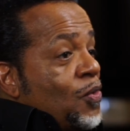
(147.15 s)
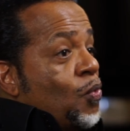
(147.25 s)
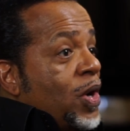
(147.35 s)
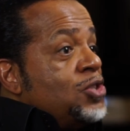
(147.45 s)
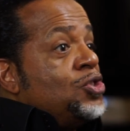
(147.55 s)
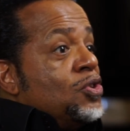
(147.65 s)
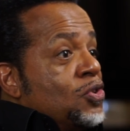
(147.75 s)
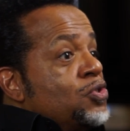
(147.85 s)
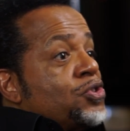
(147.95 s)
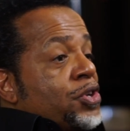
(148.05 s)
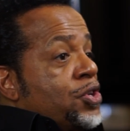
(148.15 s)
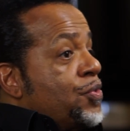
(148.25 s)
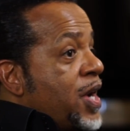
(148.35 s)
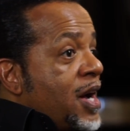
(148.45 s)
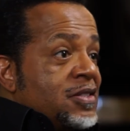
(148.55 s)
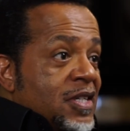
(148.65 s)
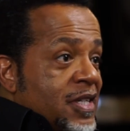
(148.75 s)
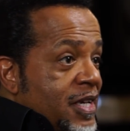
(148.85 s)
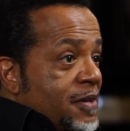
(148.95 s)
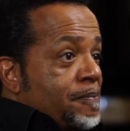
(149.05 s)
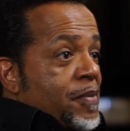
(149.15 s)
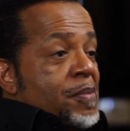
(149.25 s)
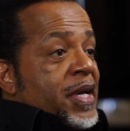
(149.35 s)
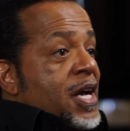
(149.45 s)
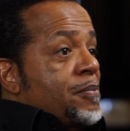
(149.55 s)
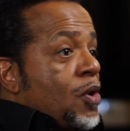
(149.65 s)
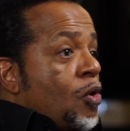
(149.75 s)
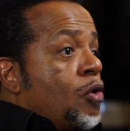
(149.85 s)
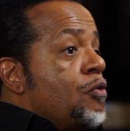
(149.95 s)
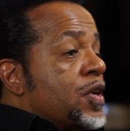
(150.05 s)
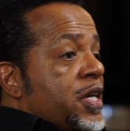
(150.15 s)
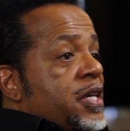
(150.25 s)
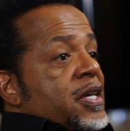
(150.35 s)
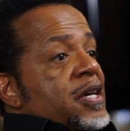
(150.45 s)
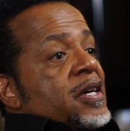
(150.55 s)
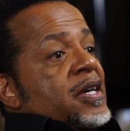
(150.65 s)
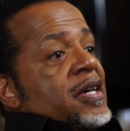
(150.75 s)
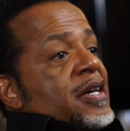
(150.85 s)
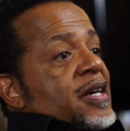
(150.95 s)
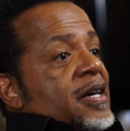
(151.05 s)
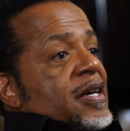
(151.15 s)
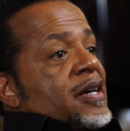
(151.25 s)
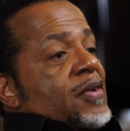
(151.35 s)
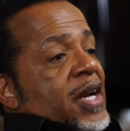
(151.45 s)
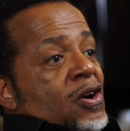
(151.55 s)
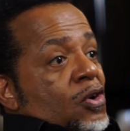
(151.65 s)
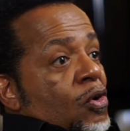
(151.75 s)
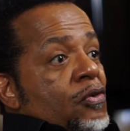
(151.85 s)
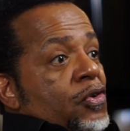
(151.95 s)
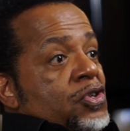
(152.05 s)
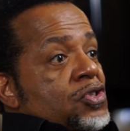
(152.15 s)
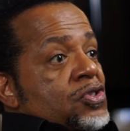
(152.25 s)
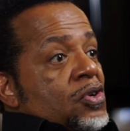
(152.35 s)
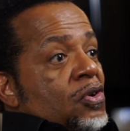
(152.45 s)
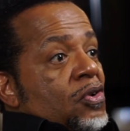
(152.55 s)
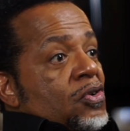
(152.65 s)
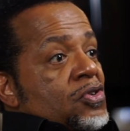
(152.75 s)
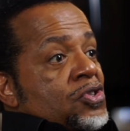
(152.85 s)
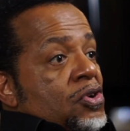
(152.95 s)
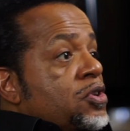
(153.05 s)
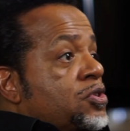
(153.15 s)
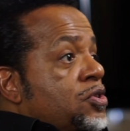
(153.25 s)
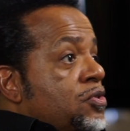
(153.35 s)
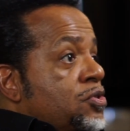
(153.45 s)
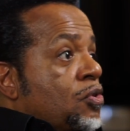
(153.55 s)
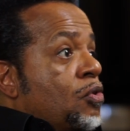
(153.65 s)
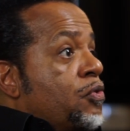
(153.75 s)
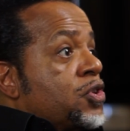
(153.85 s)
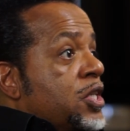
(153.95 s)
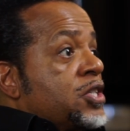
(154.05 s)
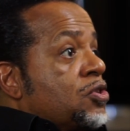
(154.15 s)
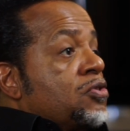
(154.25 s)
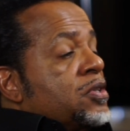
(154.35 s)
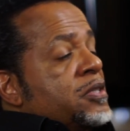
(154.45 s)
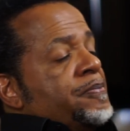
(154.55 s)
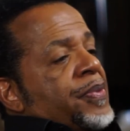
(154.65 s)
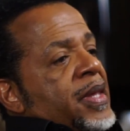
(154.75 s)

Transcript: Once you lose your curiosity and become overly, what I call over-certitude, you're overly certain